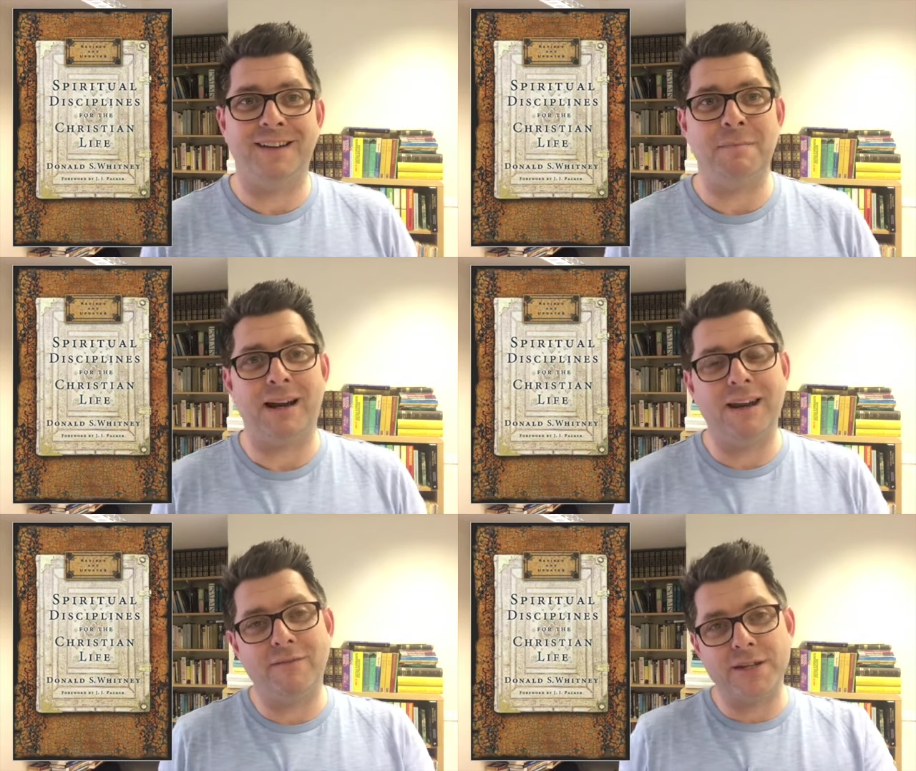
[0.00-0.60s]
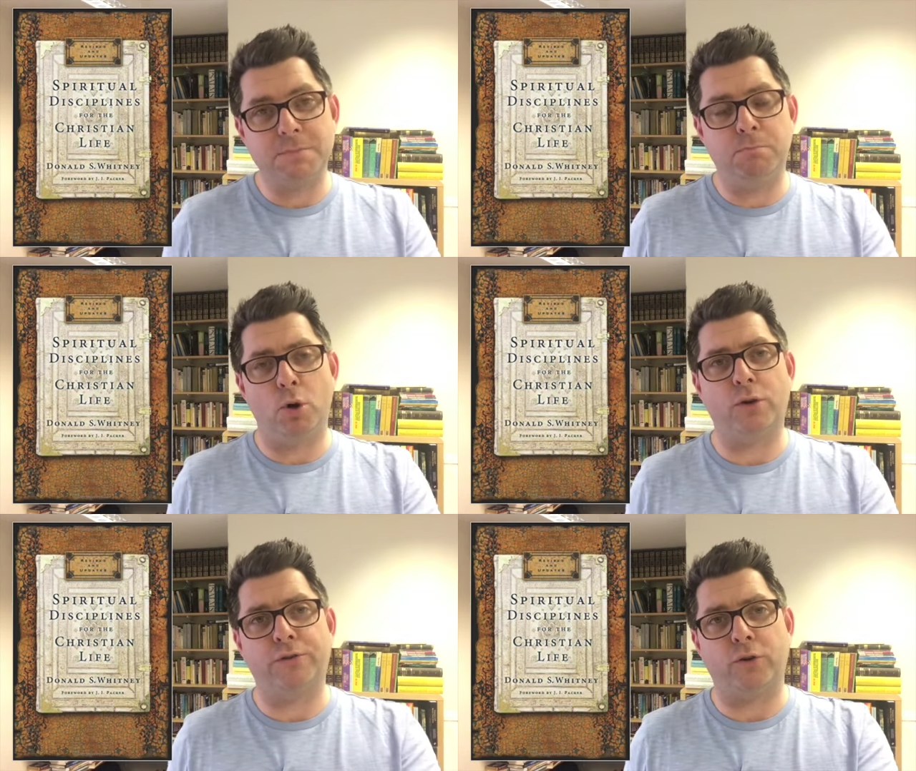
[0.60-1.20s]
I love his
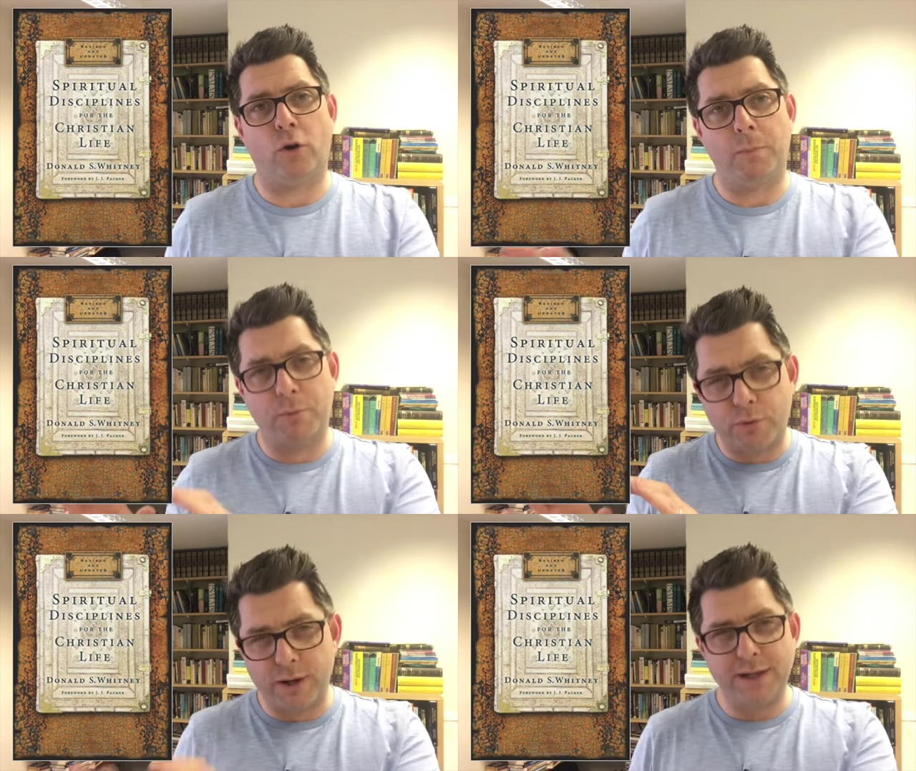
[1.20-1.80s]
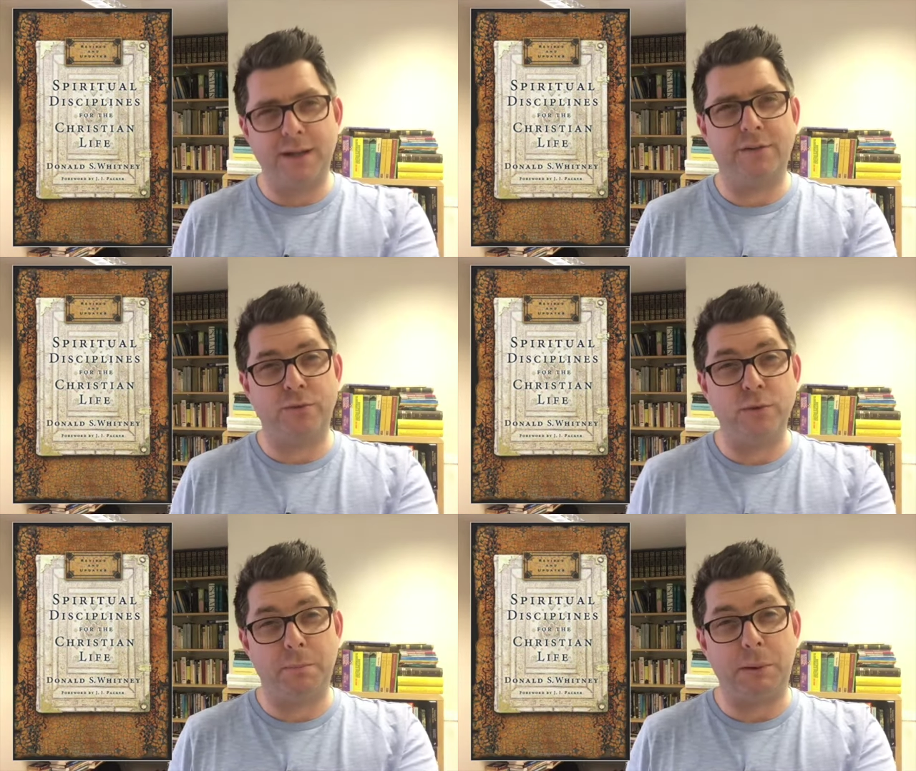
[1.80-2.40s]
books on praying
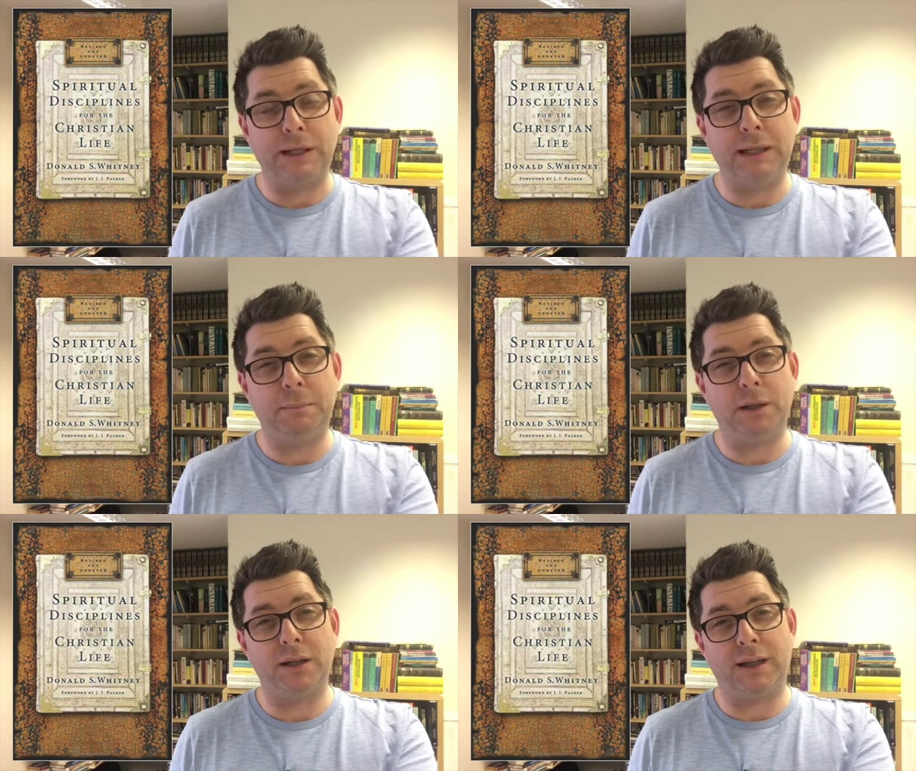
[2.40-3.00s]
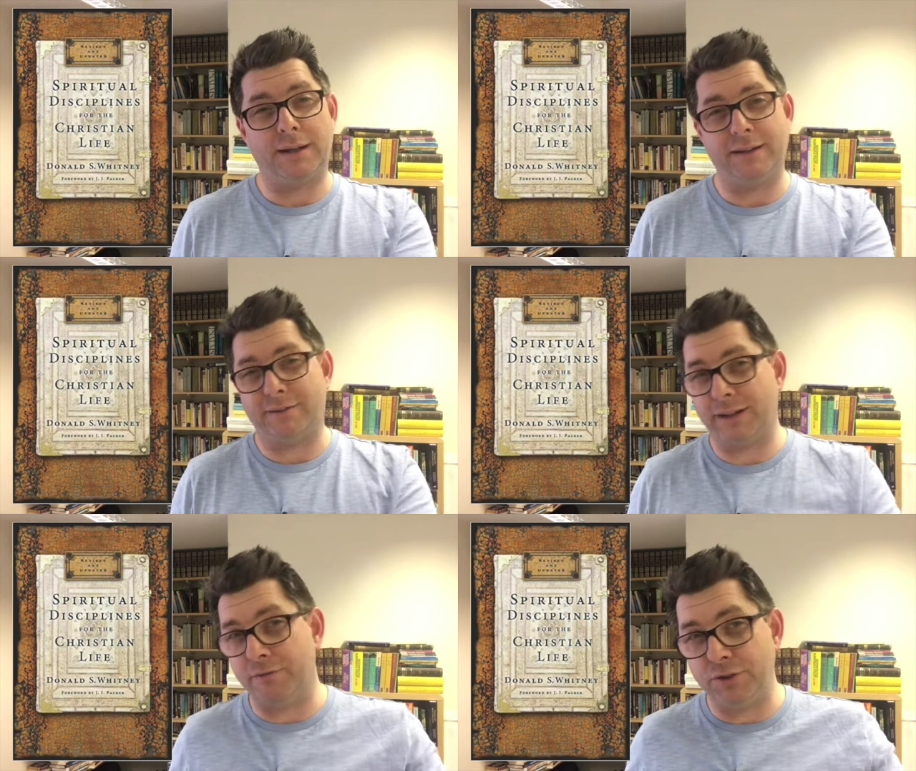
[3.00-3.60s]
through the Bible and
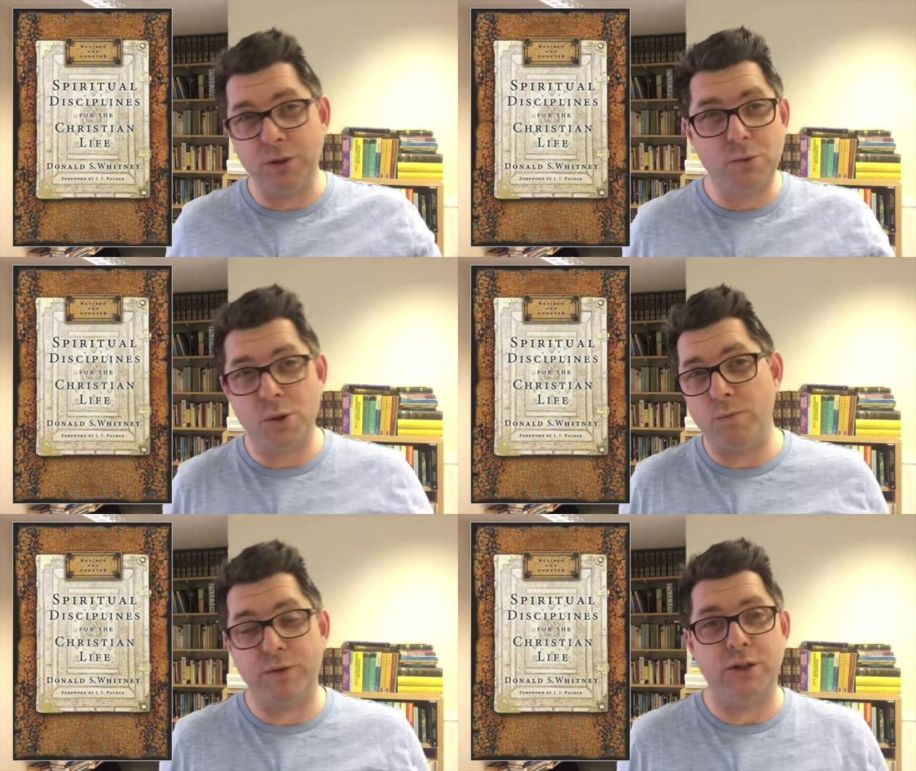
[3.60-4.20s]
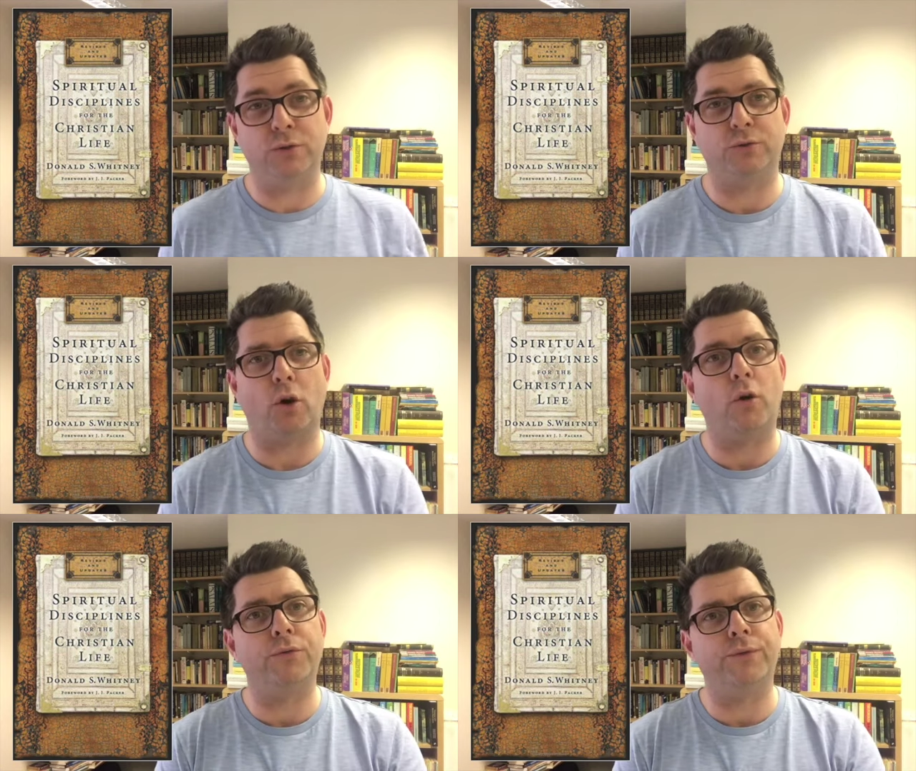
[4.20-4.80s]
his kind of YouTube videos
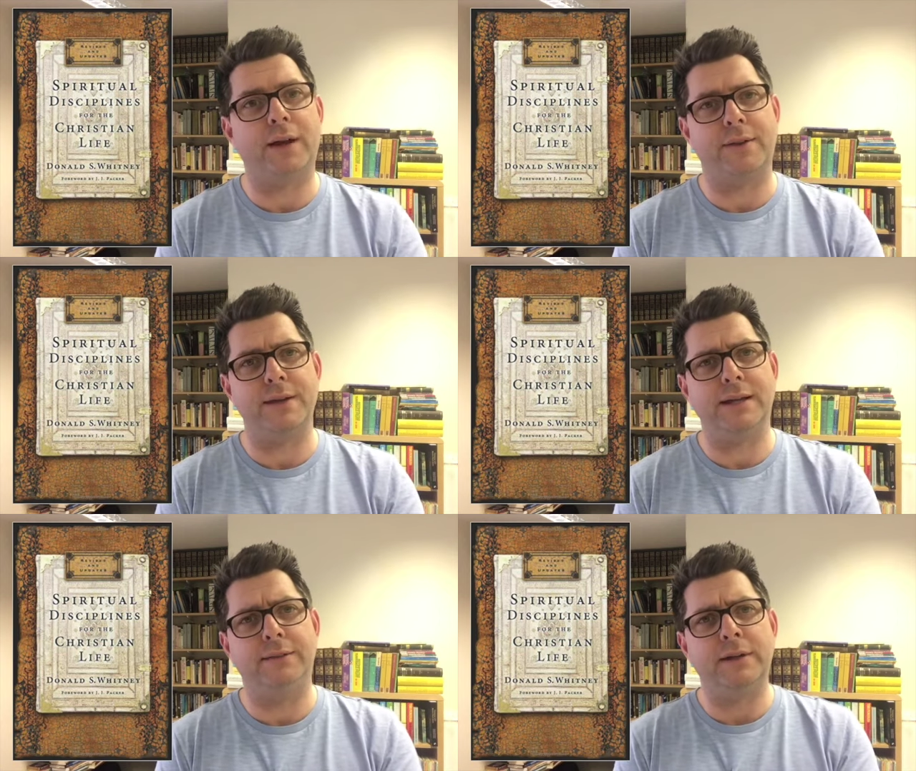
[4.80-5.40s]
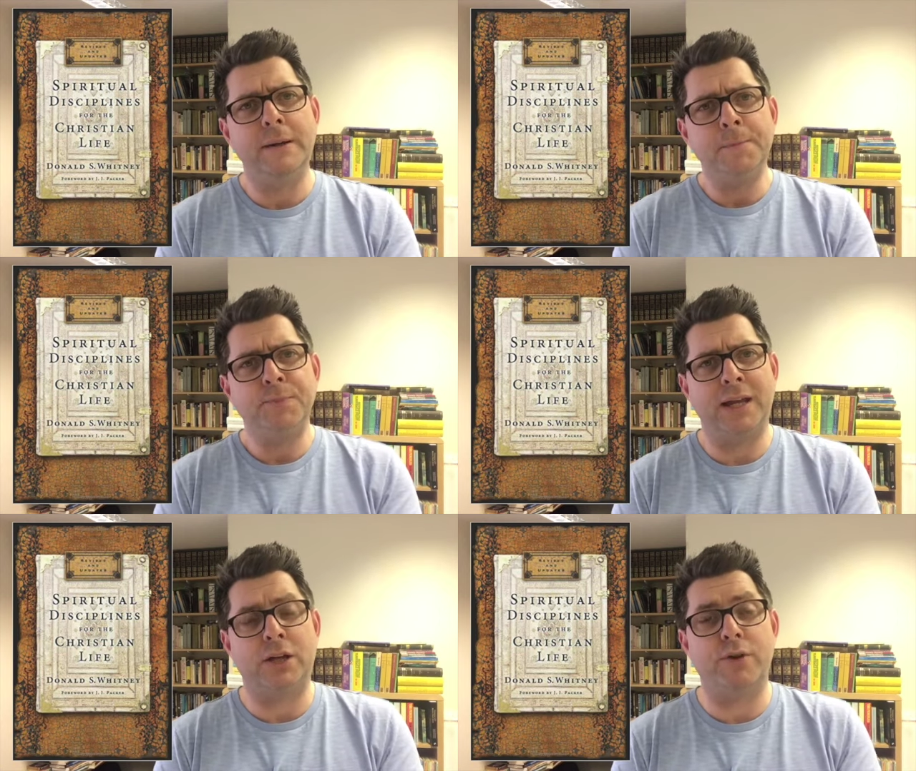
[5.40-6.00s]
on that. I think he's
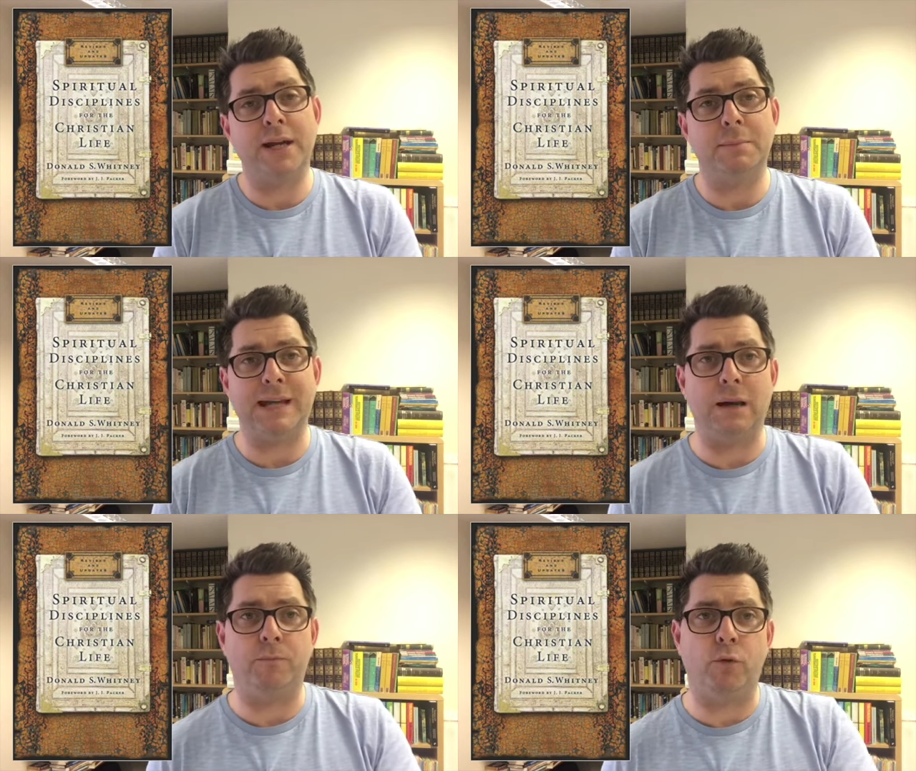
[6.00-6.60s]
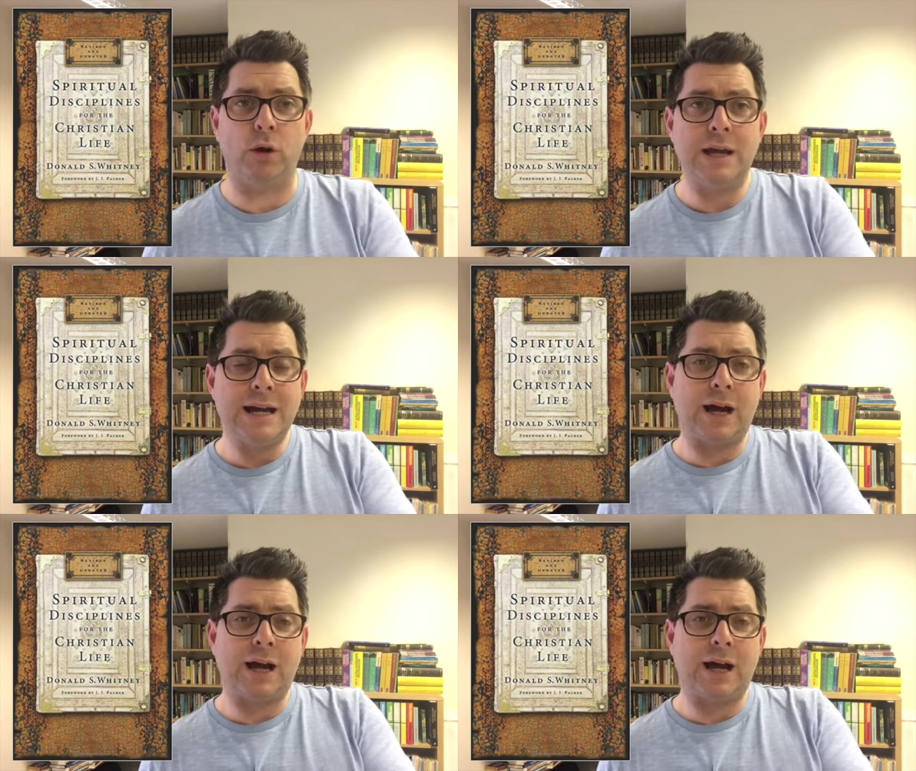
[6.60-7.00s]
incredibly helpful.